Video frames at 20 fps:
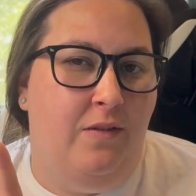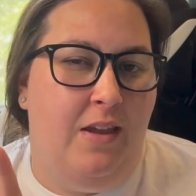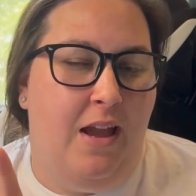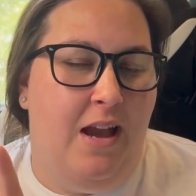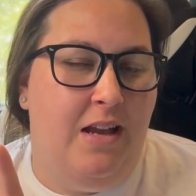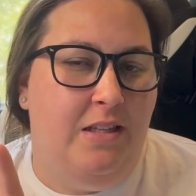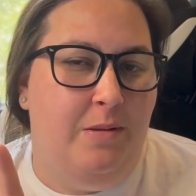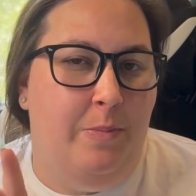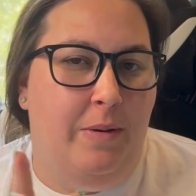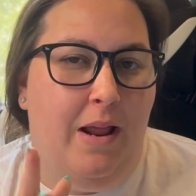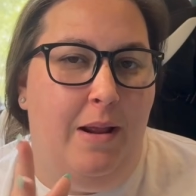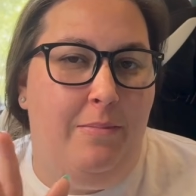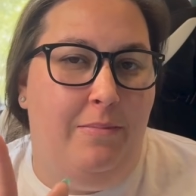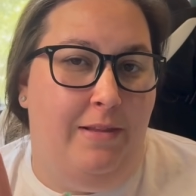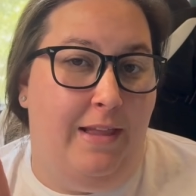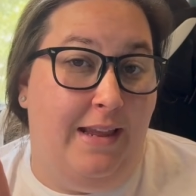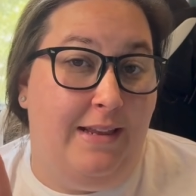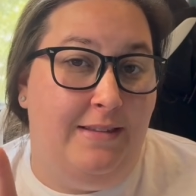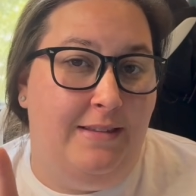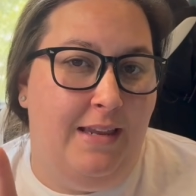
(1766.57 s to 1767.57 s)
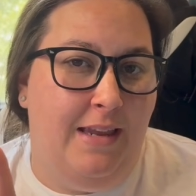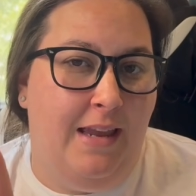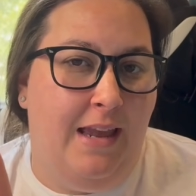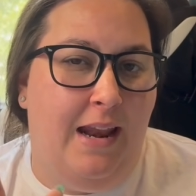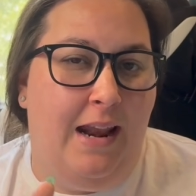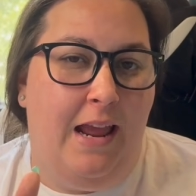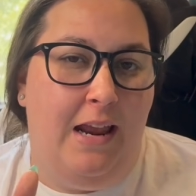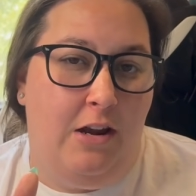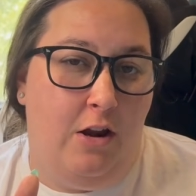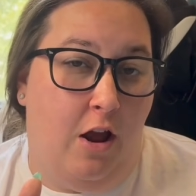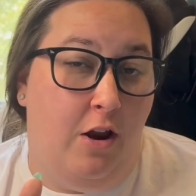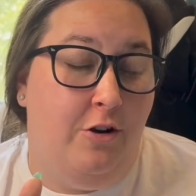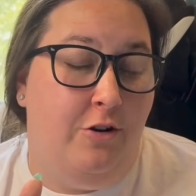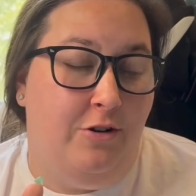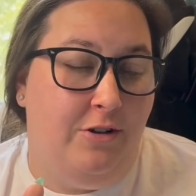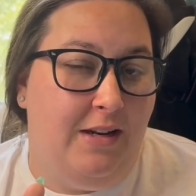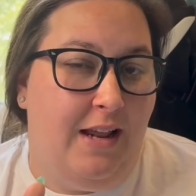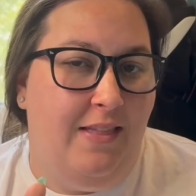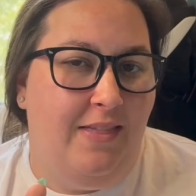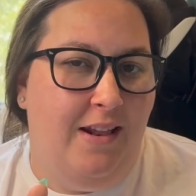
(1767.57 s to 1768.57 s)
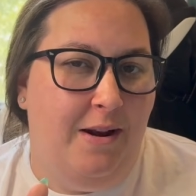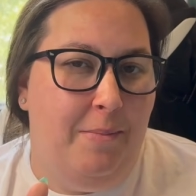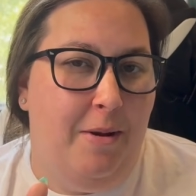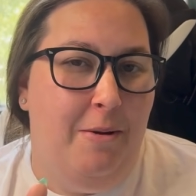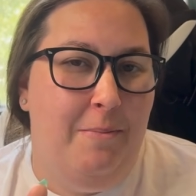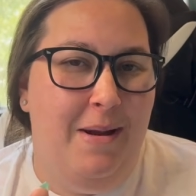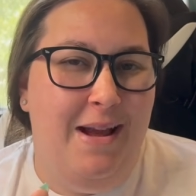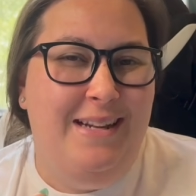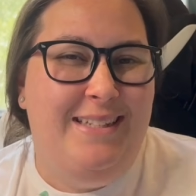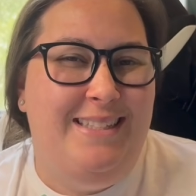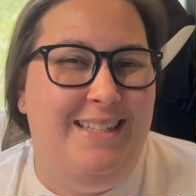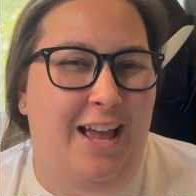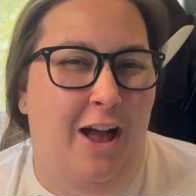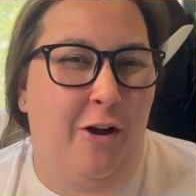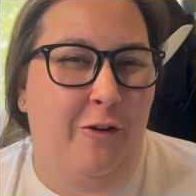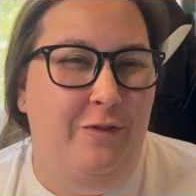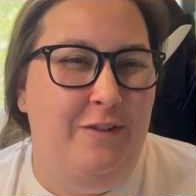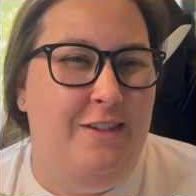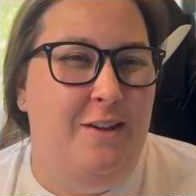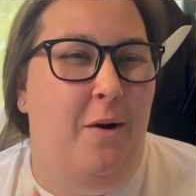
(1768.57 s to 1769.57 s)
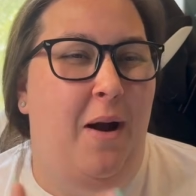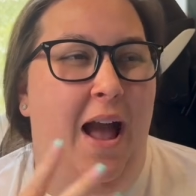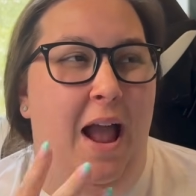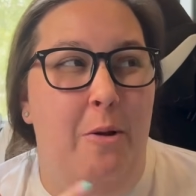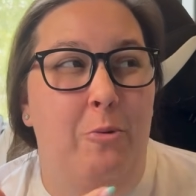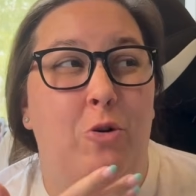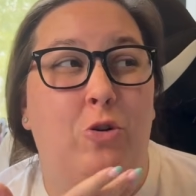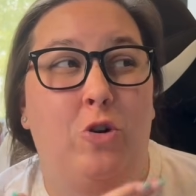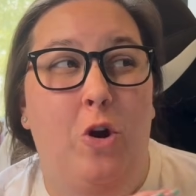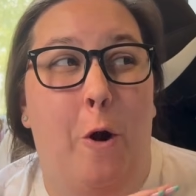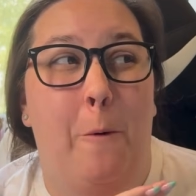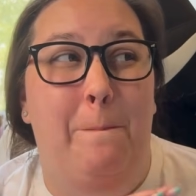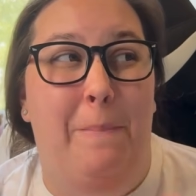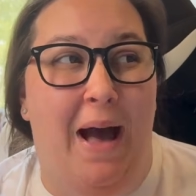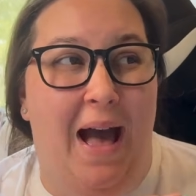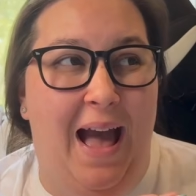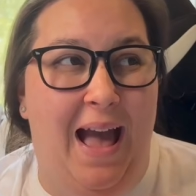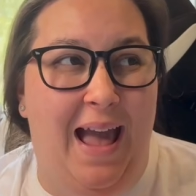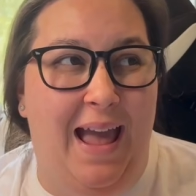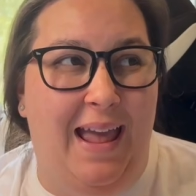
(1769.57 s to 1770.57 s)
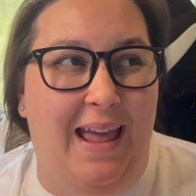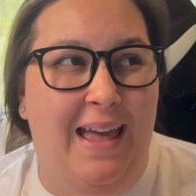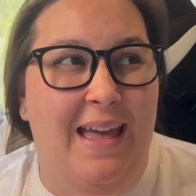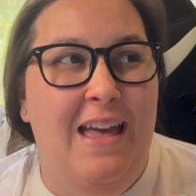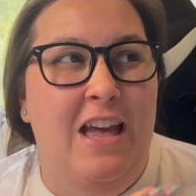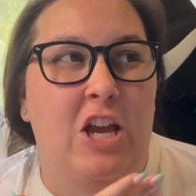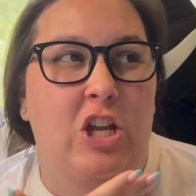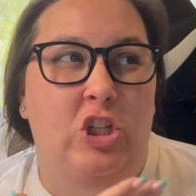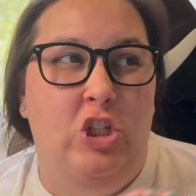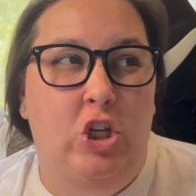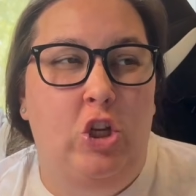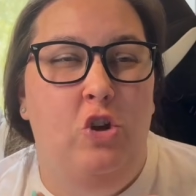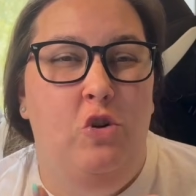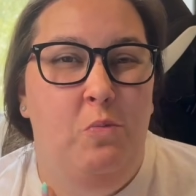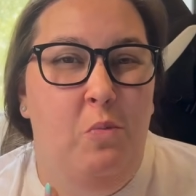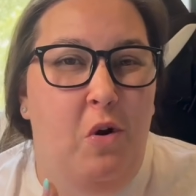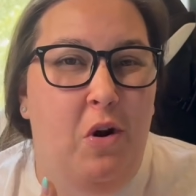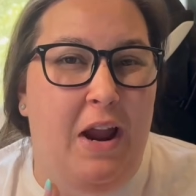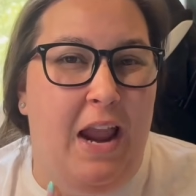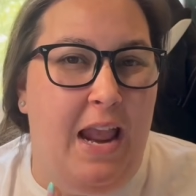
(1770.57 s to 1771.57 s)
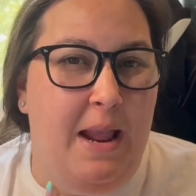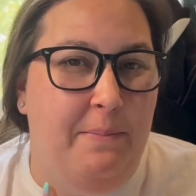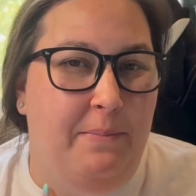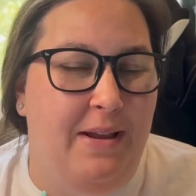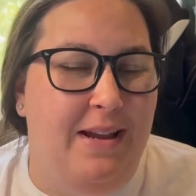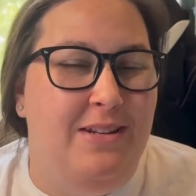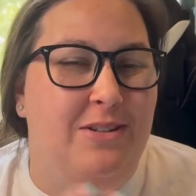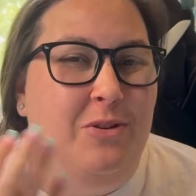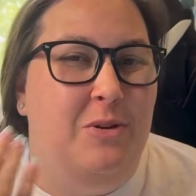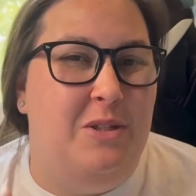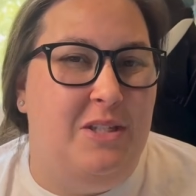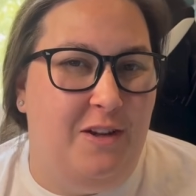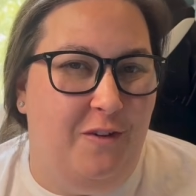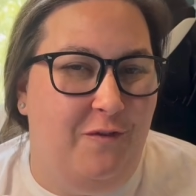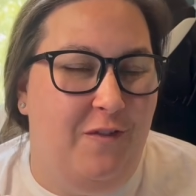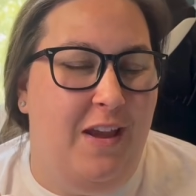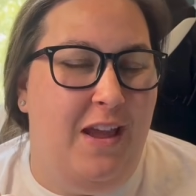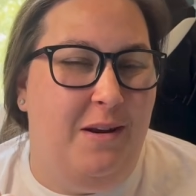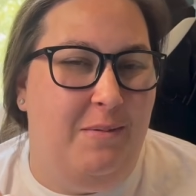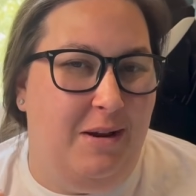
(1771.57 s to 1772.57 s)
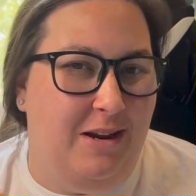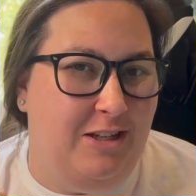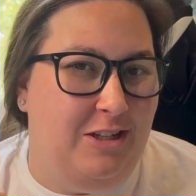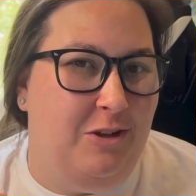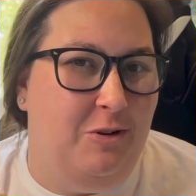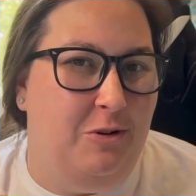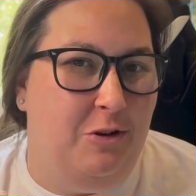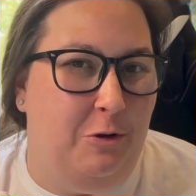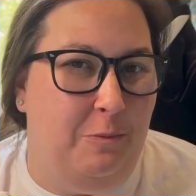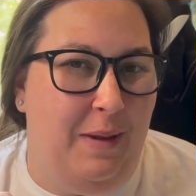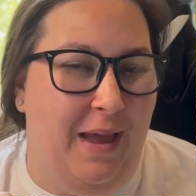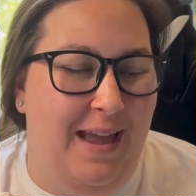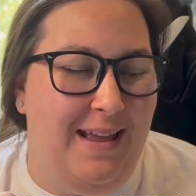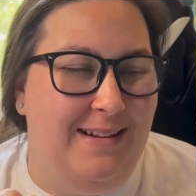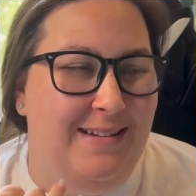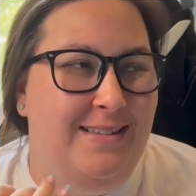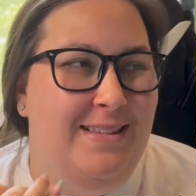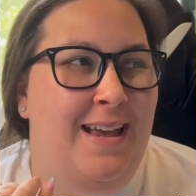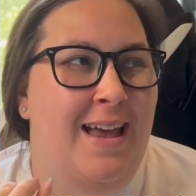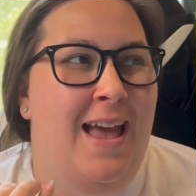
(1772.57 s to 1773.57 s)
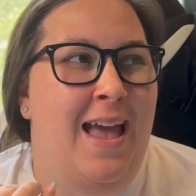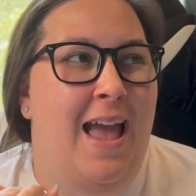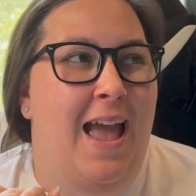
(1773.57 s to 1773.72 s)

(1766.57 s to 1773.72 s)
Yes, but I'm lazy and I understand that about myself. So I will go buy 2 more 8 placers to fit in my 2 new pens.